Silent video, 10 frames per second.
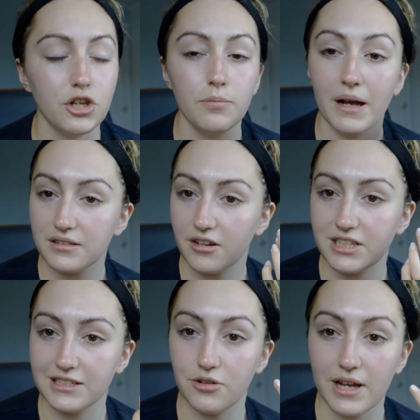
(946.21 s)
You massage
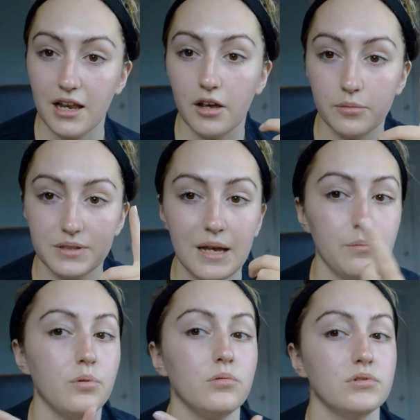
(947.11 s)
into your earlobes,
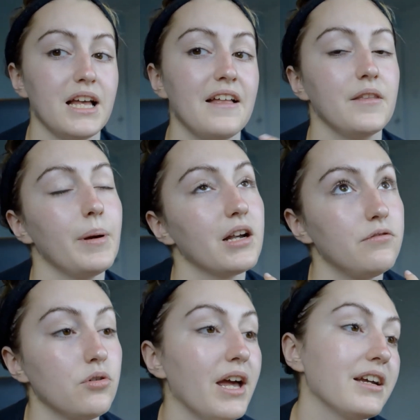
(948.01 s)
temples and the back
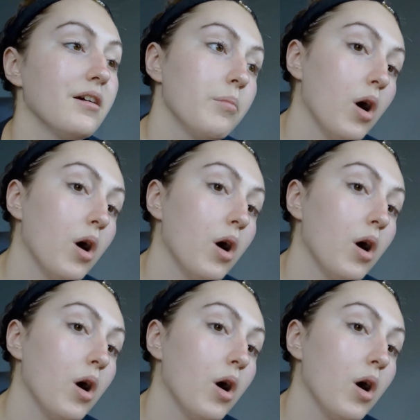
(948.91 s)
of your neck.